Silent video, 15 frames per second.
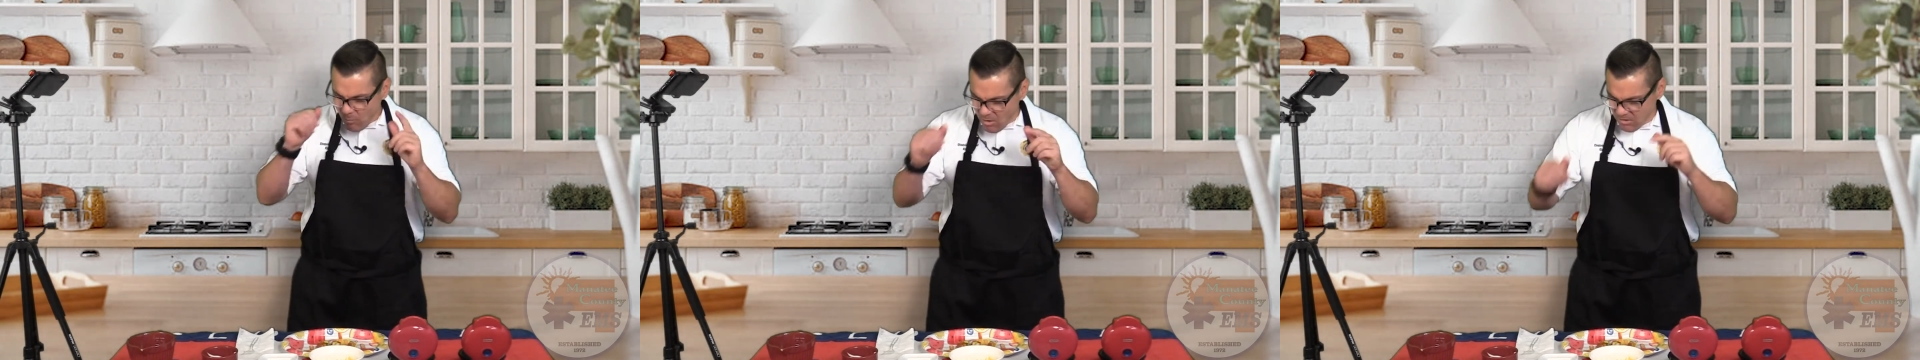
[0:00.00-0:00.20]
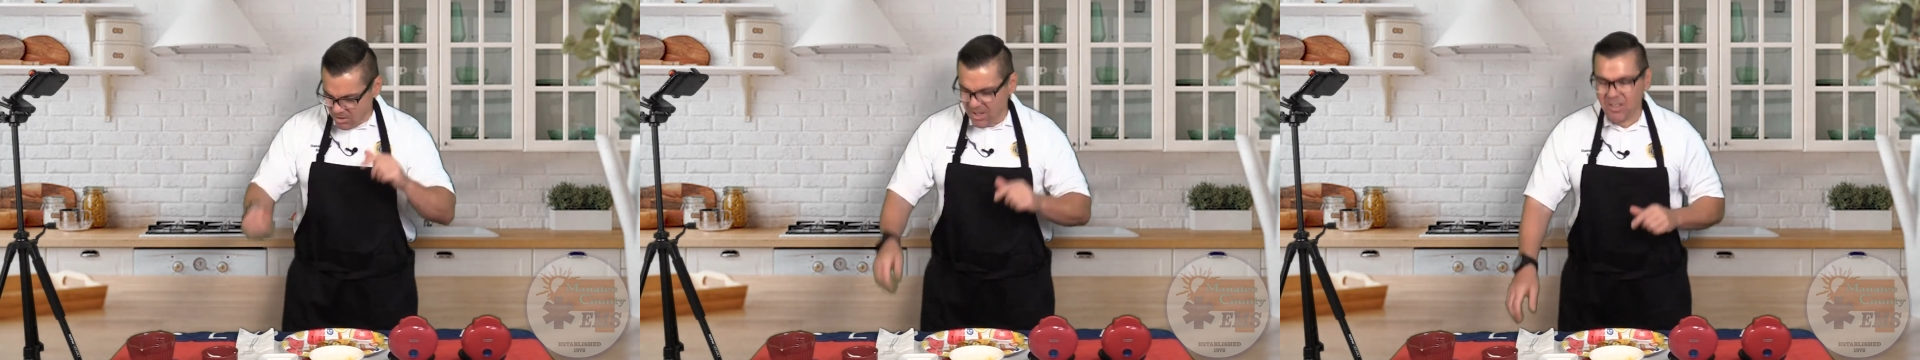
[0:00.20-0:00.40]

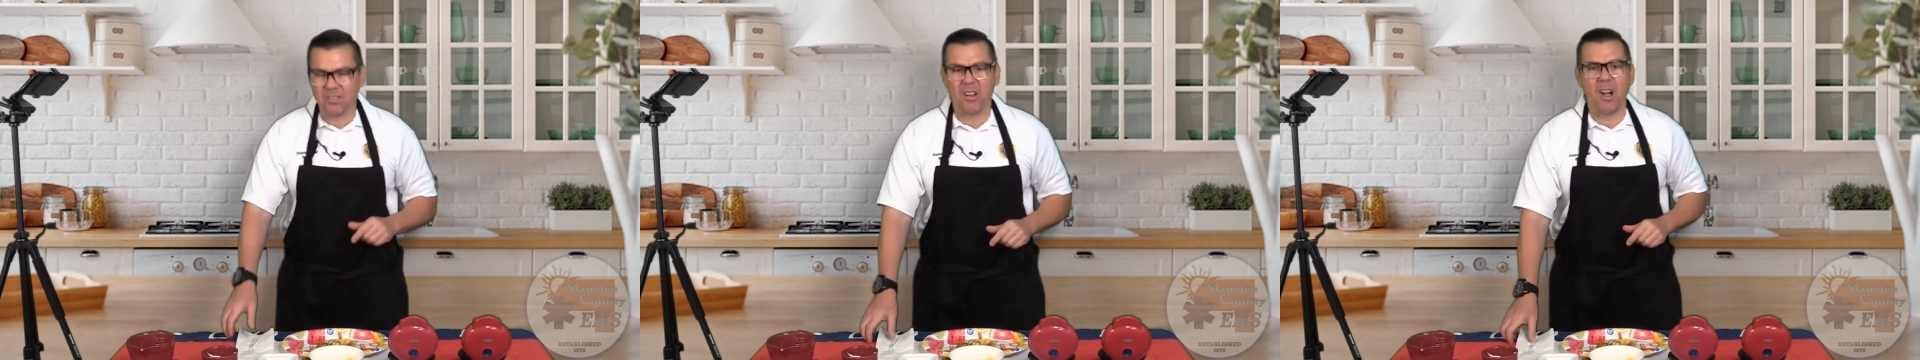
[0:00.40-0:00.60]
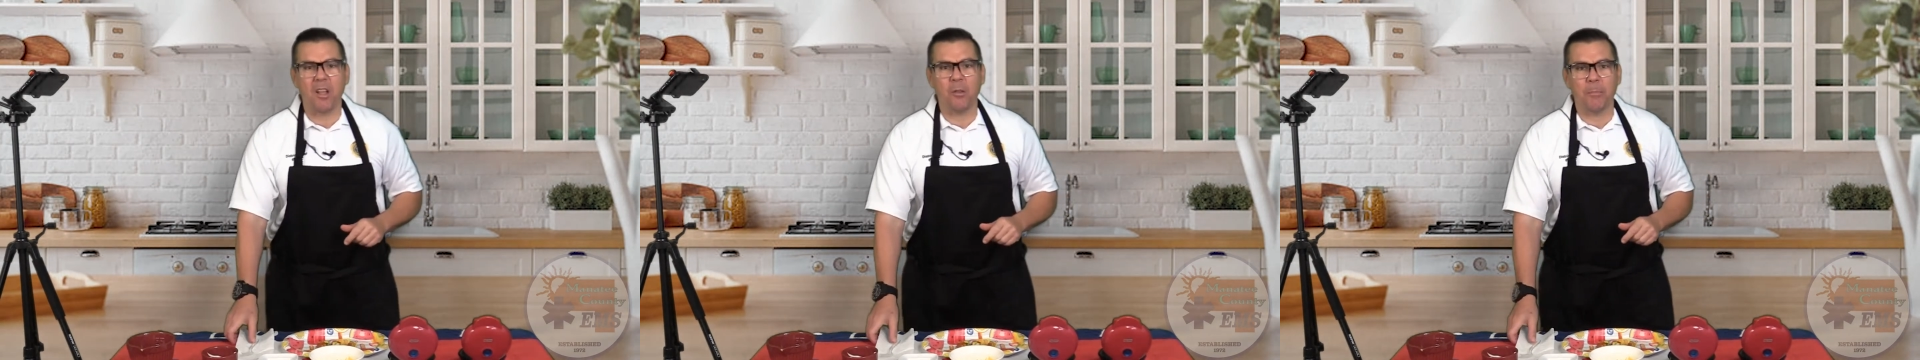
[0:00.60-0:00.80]
taste the
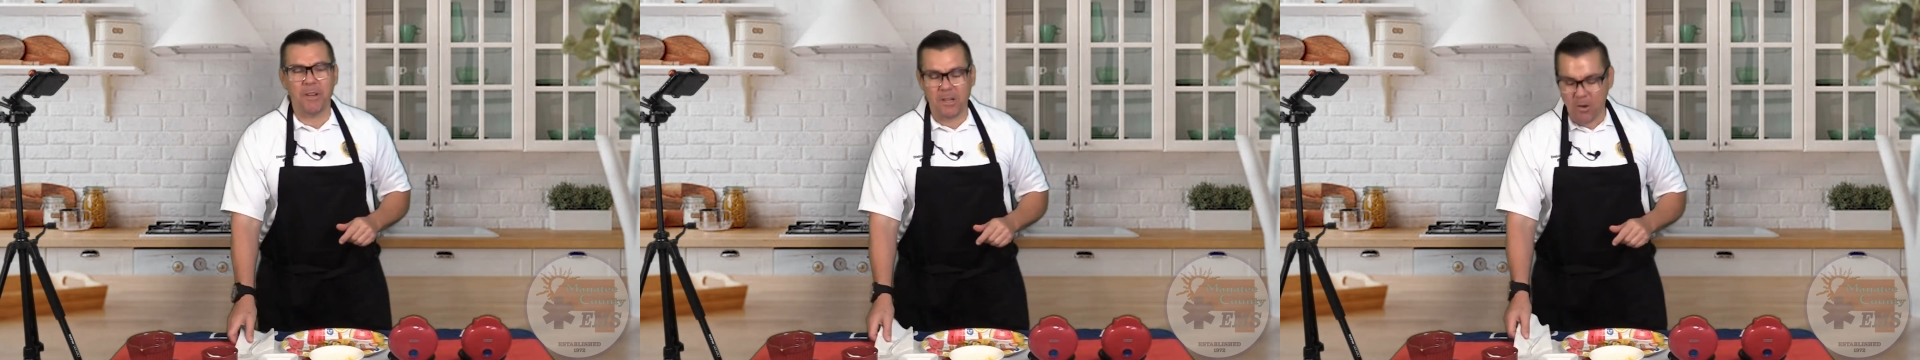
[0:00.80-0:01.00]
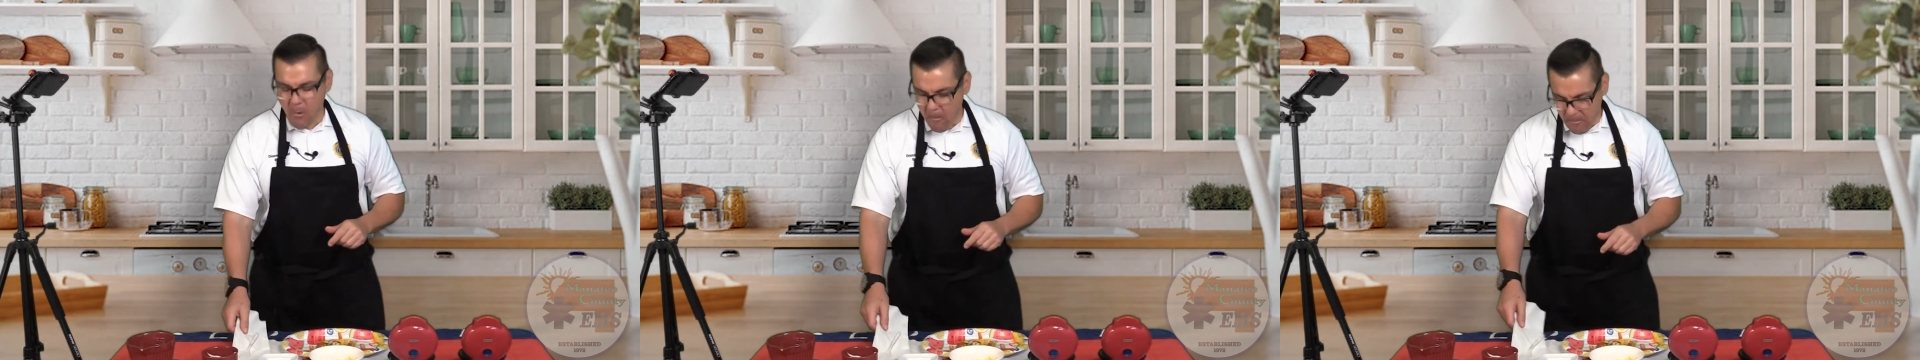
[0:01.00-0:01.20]

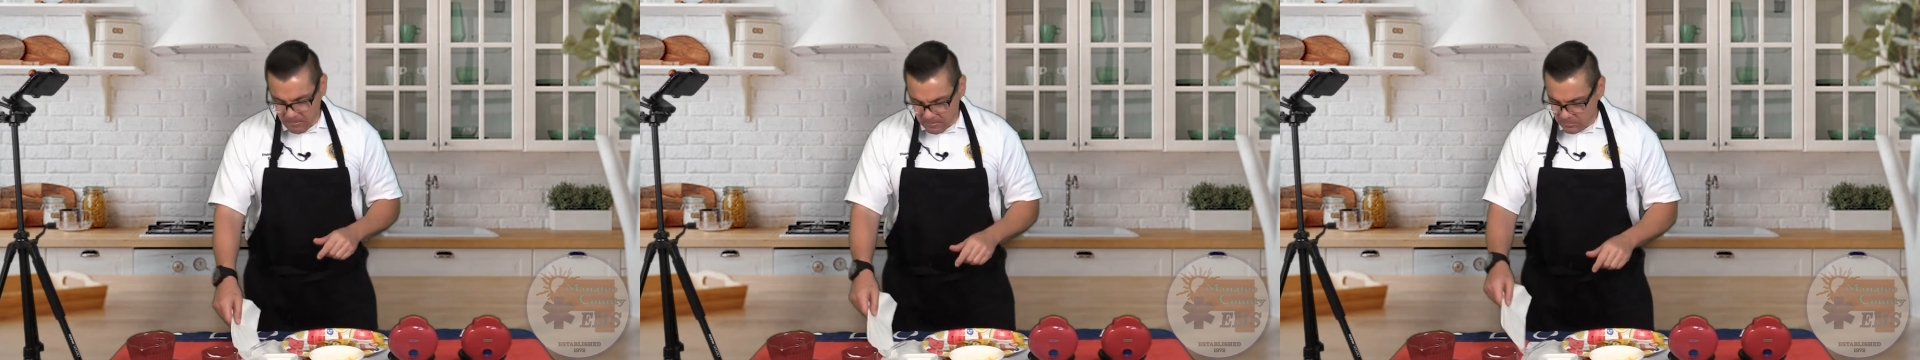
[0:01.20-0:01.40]
jalapeno.